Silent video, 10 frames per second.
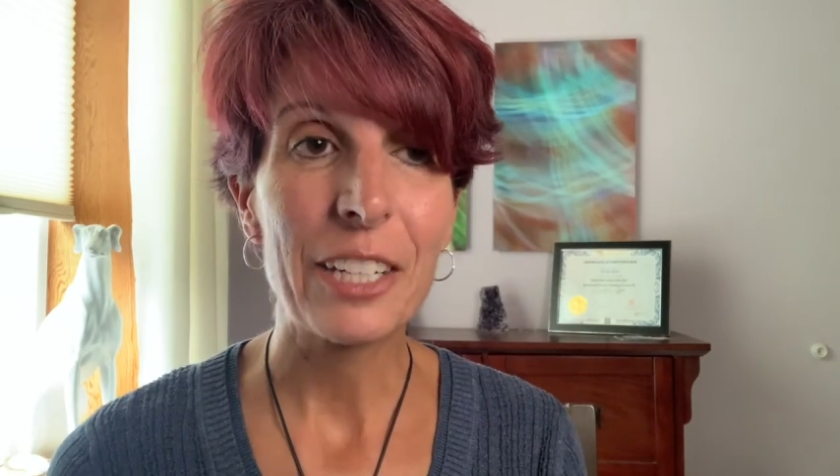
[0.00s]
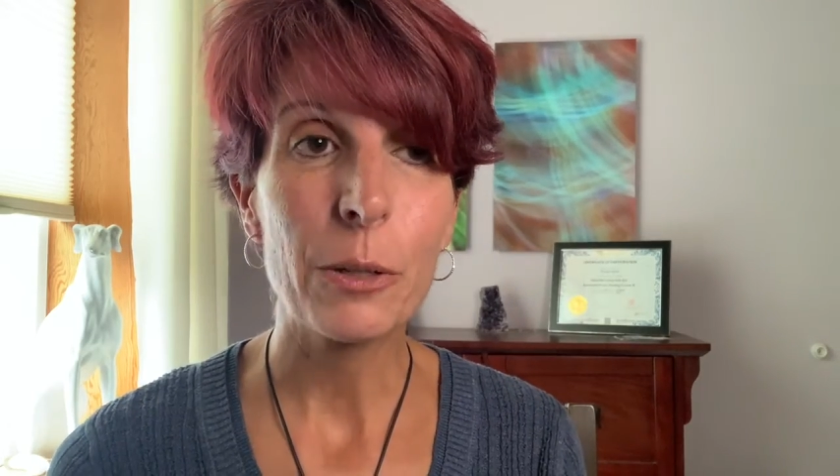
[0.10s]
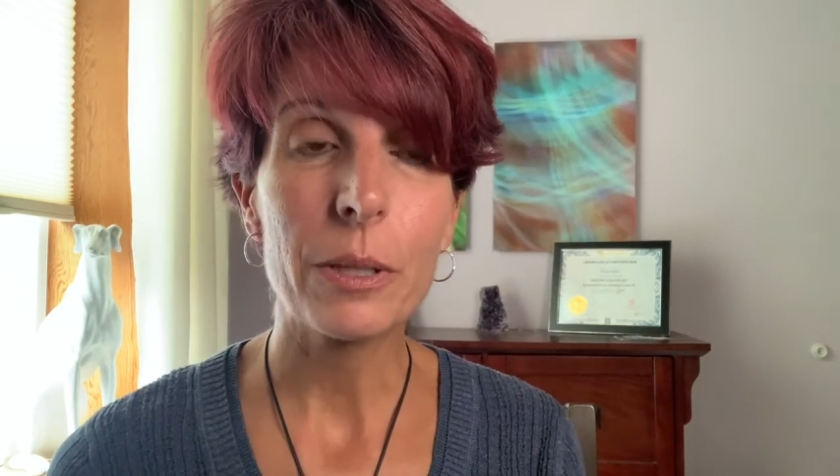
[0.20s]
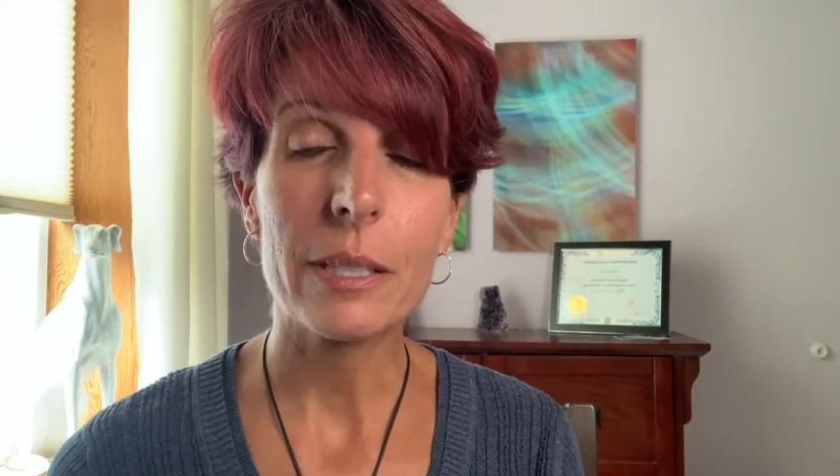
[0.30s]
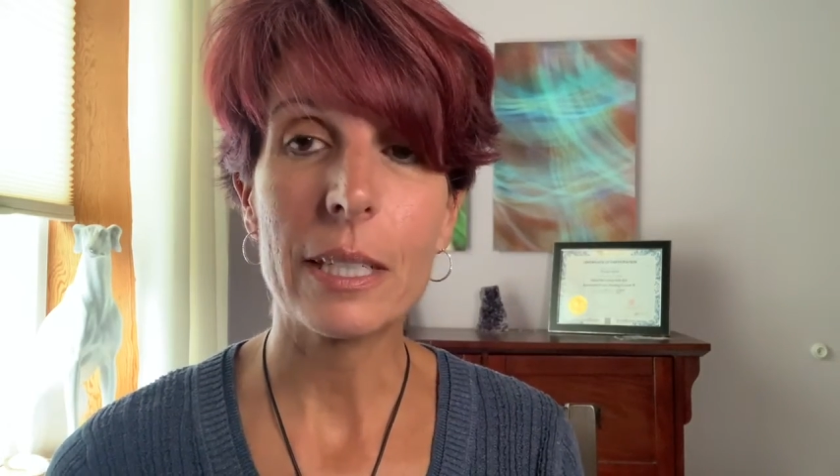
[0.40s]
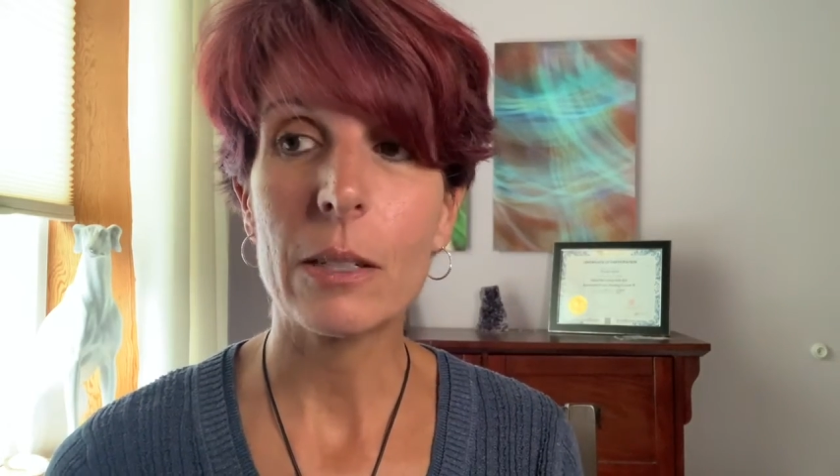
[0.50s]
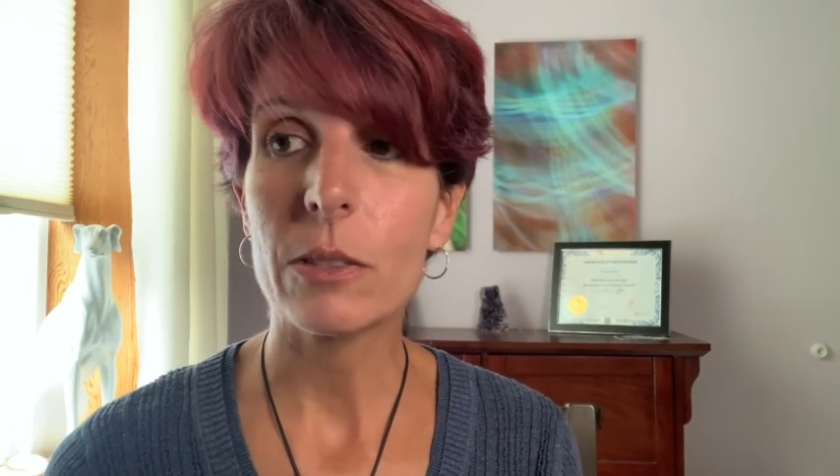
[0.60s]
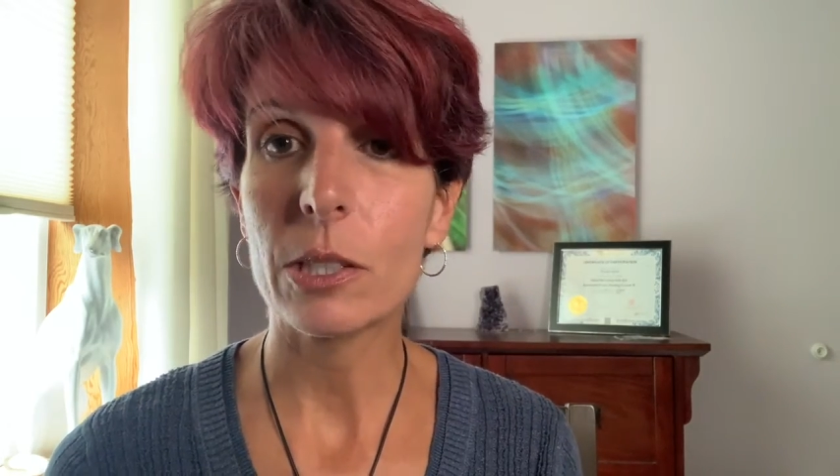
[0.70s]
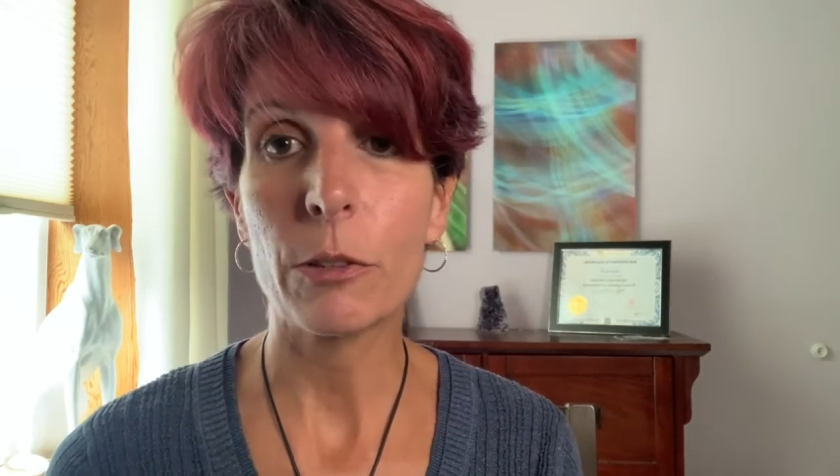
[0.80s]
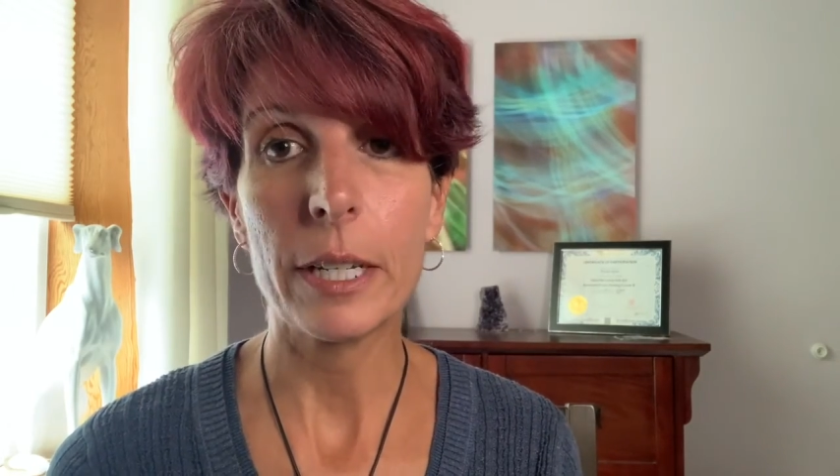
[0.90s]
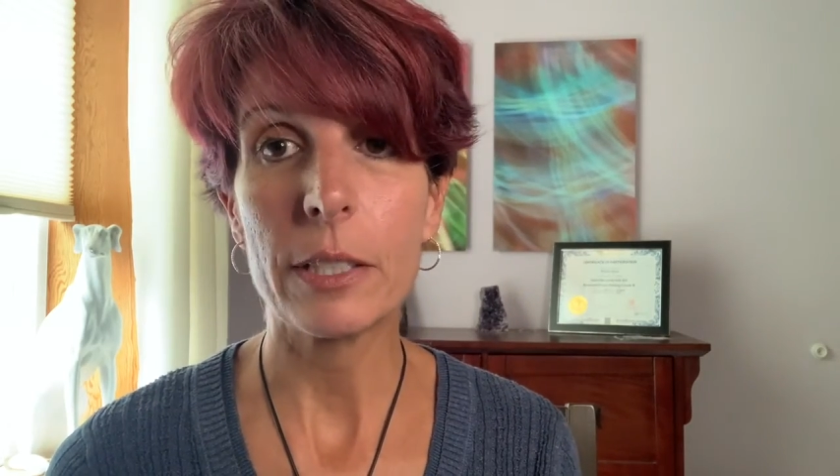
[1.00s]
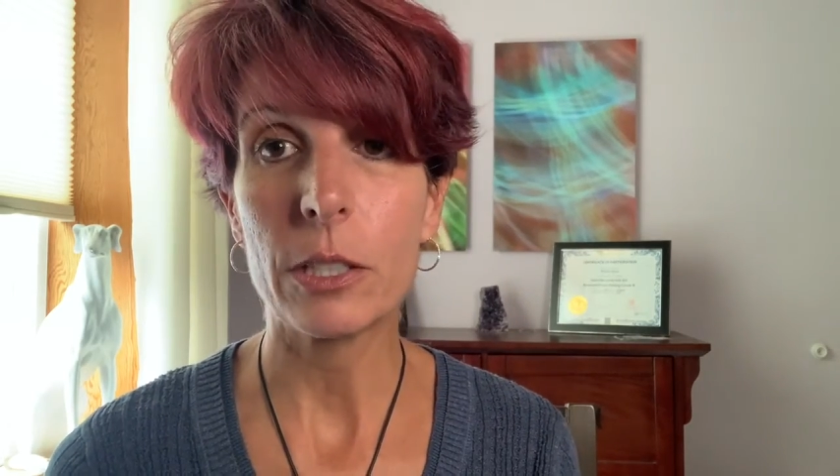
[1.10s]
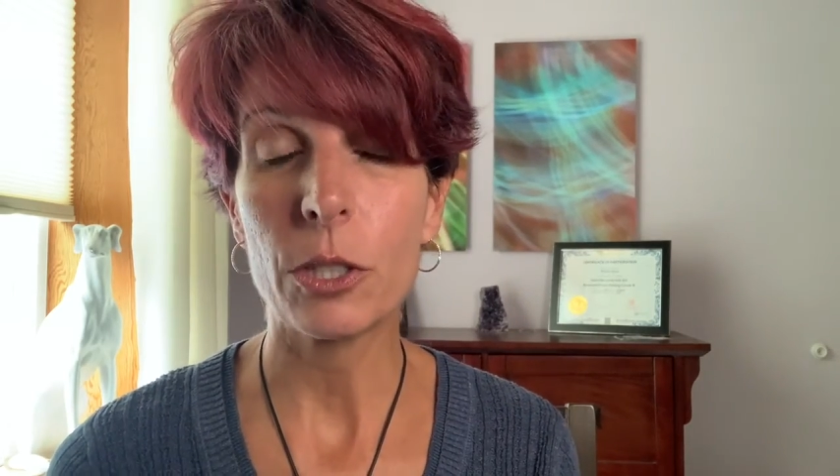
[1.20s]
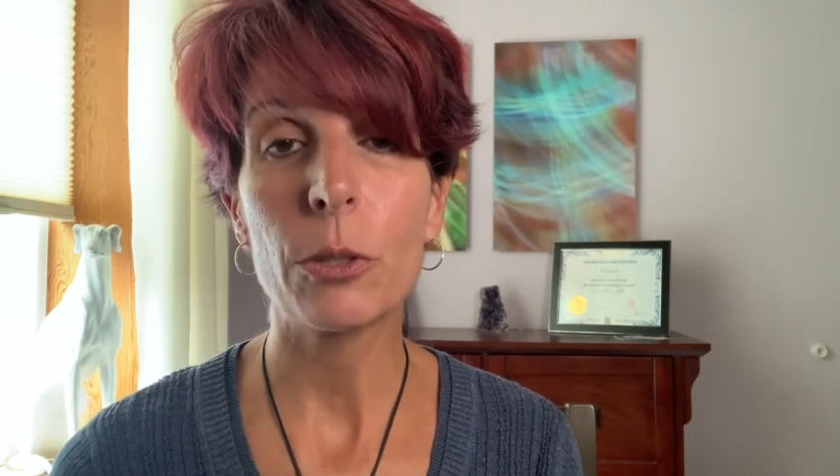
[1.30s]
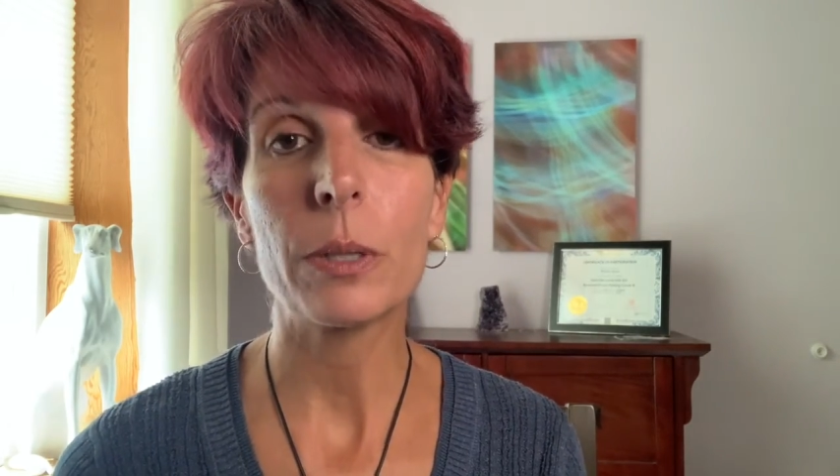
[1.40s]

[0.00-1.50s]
know this sounds crazy too,